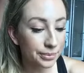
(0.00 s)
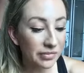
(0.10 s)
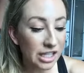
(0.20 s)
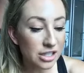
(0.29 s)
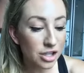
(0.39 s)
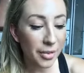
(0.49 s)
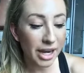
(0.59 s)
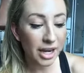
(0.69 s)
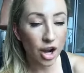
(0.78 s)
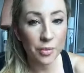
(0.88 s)
So Megan,
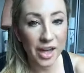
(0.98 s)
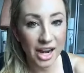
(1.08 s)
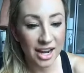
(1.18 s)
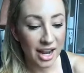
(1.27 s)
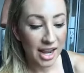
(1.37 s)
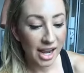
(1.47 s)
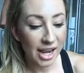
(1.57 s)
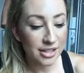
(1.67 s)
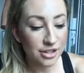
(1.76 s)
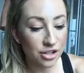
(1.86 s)
I hope that
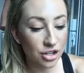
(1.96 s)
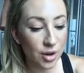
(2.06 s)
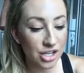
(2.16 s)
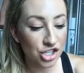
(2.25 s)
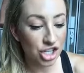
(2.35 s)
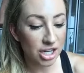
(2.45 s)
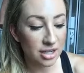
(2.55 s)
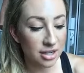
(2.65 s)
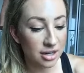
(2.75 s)
answered your question.